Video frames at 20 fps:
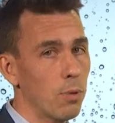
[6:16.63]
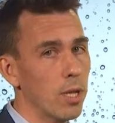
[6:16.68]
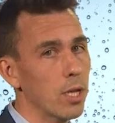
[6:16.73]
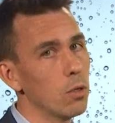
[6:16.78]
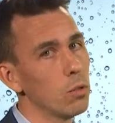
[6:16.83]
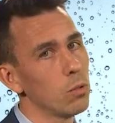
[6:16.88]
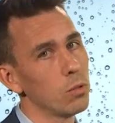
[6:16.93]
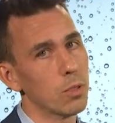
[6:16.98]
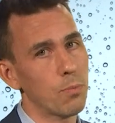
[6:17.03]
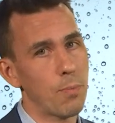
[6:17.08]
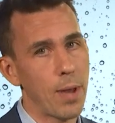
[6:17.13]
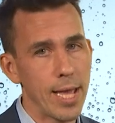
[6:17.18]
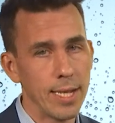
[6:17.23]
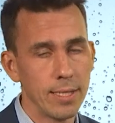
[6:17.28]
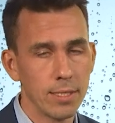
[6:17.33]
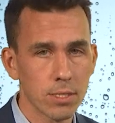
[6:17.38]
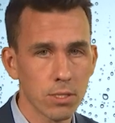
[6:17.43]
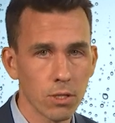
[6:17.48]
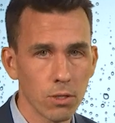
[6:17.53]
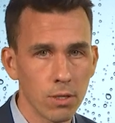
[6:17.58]
But it all
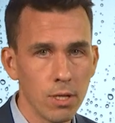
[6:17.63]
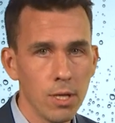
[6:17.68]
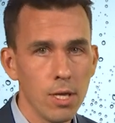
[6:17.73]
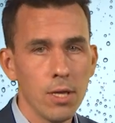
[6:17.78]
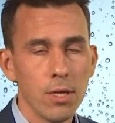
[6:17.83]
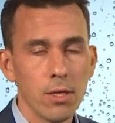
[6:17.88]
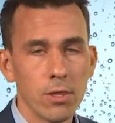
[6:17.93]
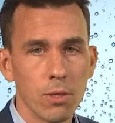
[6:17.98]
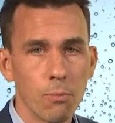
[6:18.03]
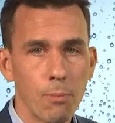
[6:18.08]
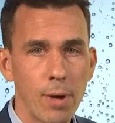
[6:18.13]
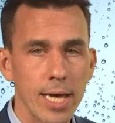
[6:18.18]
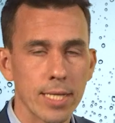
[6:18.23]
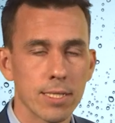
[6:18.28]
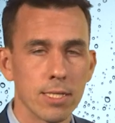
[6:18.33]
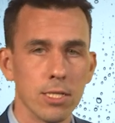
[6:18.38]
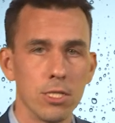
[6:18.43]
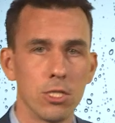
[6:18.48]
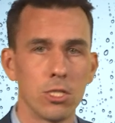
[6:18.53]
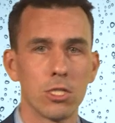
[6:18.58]
depends on the
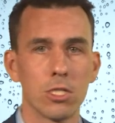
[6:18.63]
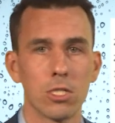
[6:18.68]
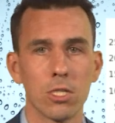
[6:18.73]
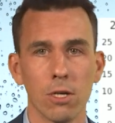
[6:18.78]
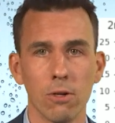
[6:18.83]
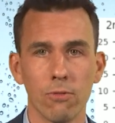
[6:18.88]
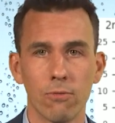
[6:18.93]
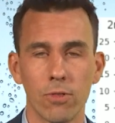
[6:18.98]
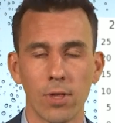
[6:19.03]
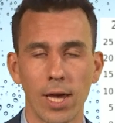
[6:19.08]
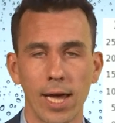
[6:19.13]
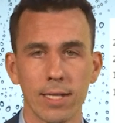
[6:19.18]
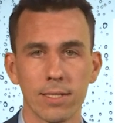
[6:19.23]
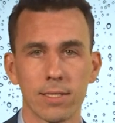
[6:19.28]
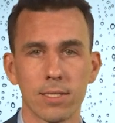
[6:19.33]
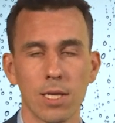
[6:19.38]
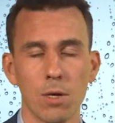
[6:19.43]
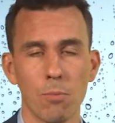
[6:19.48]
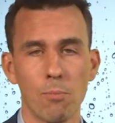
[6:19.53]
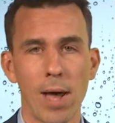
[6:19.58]
passage of
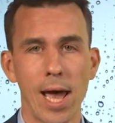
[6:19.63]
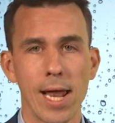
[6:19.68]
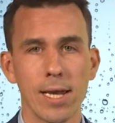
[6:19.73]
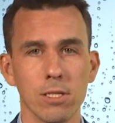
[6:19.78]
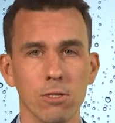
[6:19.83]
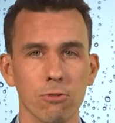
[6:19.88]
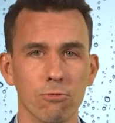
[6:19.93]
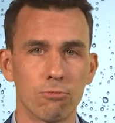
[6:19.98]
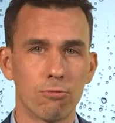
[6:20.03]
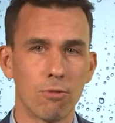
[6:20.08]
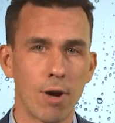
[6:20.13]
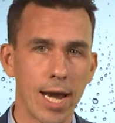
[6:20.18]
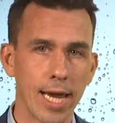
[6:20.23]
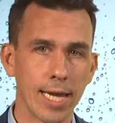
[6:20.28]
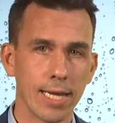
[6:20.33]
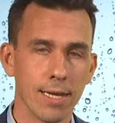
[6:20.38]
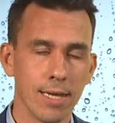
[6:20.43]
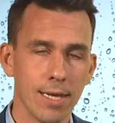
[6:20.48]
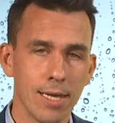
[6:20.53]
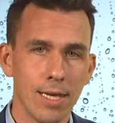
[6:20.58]
that uh, band of
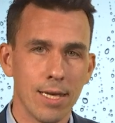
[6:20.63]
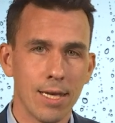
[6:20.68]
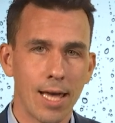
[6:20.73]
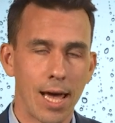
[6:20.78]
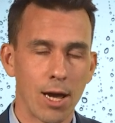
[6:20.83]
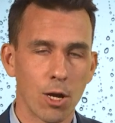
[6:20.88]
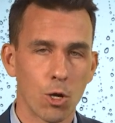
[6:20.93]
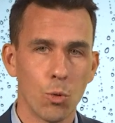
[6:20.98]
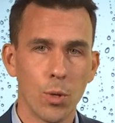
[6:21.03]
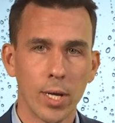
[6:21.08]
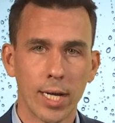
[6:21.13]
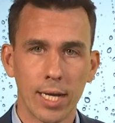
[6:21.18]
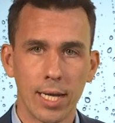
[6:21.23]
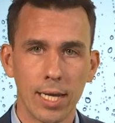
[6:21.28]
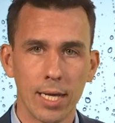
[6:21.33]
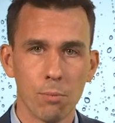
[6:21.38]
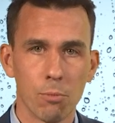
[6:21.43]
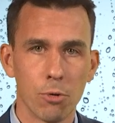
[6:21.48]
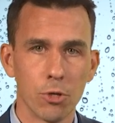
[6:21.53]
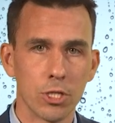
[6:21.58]
rain, how
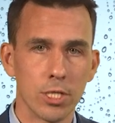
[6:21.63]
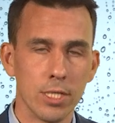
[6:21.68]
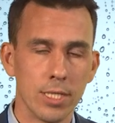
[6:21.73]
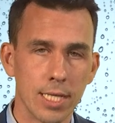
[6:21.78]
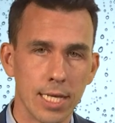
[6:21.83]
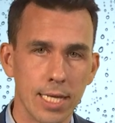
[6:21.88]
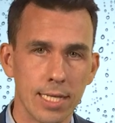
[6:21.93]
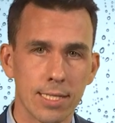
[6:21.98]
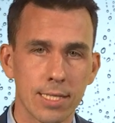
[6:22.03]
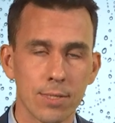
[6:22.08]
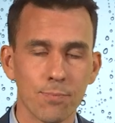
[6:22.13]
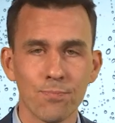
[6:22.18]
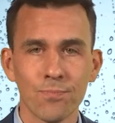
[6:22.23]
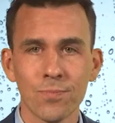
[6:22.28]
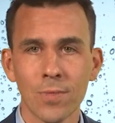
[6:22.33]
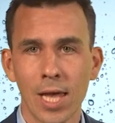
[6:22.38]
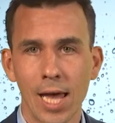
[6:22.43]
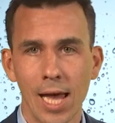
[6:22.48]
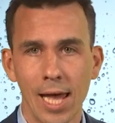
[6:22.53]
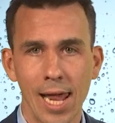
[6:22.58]
quickly it pushes east,
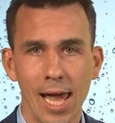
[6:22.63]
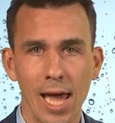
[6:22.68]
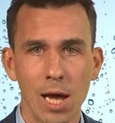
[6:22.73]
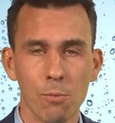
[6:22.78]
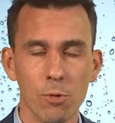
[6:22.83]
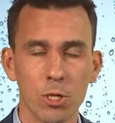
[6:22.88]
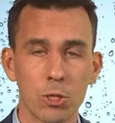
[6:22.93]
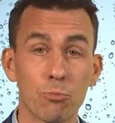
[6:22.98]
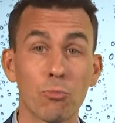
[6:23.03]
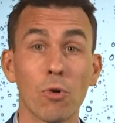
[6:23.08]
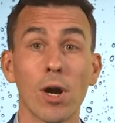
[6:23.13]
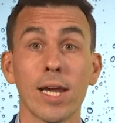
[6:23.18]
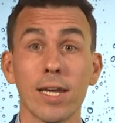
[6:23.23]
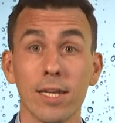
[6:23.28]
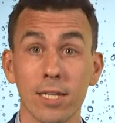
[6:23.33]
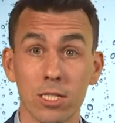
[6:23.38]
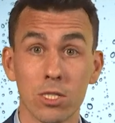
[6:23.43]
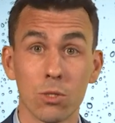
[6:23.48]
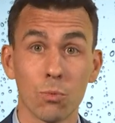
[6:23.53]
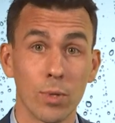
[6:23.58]
and how much
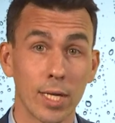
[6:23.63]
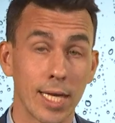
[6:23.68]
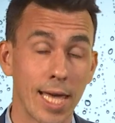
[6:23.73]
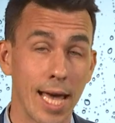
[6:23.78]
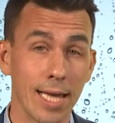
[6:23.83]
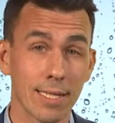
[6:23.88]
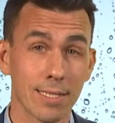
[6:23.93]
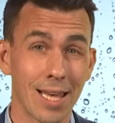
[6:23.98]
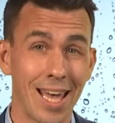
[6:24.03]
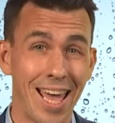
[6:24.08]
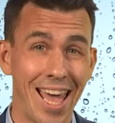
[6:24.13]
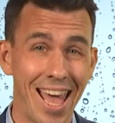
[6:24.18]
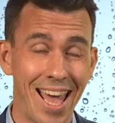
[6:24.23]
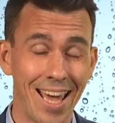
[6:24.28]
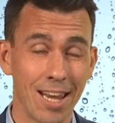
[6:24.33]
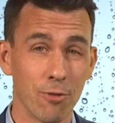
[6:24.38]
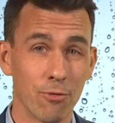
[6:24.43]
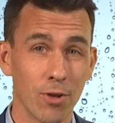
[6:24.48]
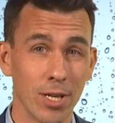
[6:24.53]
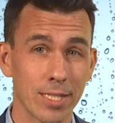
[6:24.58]
brightness we get
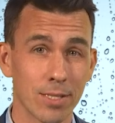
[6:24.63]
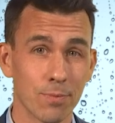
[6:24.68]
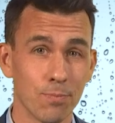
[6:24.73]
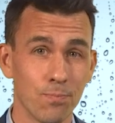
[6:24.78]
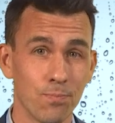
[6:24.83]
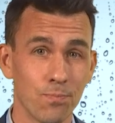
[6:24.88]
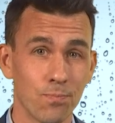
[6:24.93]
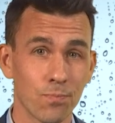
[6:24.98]
ahead of it.